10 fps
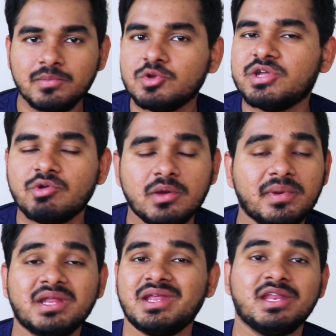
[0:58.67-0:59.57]
tableau
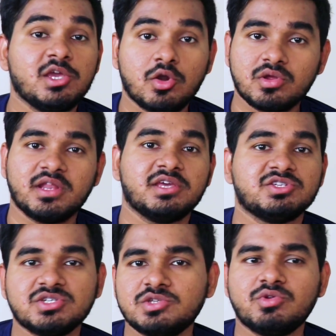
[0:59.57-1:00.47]
developer in any
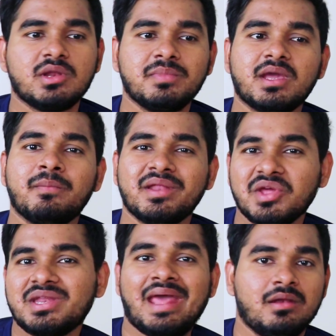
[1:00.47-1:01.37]
organization you can become a
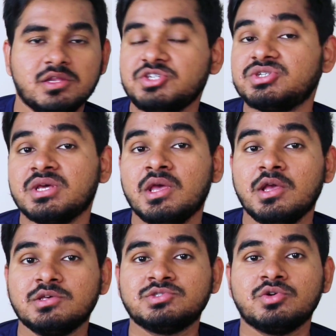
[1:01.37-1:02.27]
data analyst
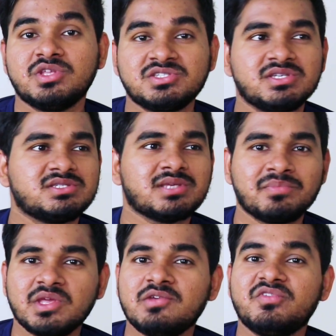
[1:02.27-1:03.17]
so this is
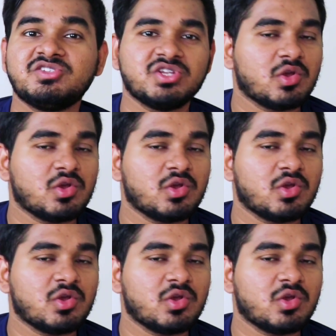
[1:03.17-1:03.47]
something which